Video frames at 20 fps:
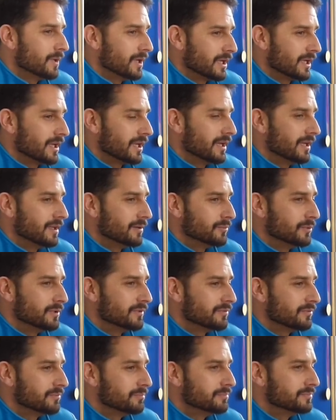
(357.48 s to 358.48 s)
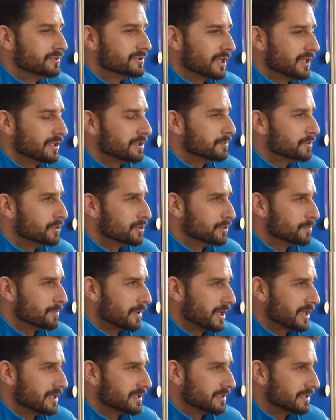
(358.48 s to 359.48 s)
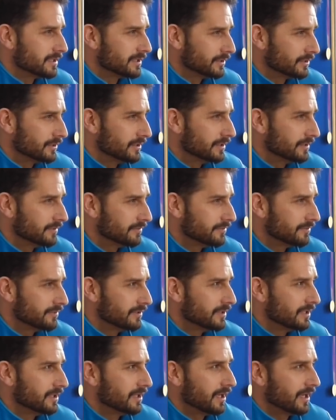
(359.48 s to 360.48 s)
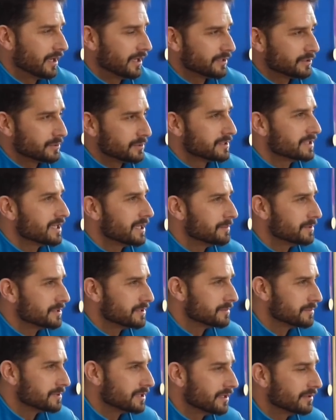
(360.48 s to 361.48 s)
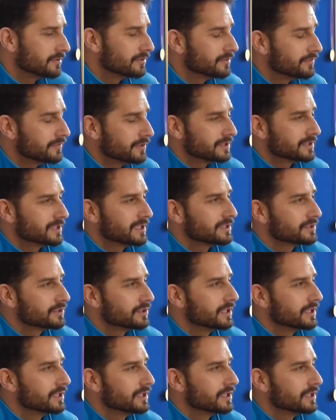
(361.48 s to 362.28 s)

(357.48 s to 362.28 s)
Again, we've started to produce players that are good enough to establish themselves as first-class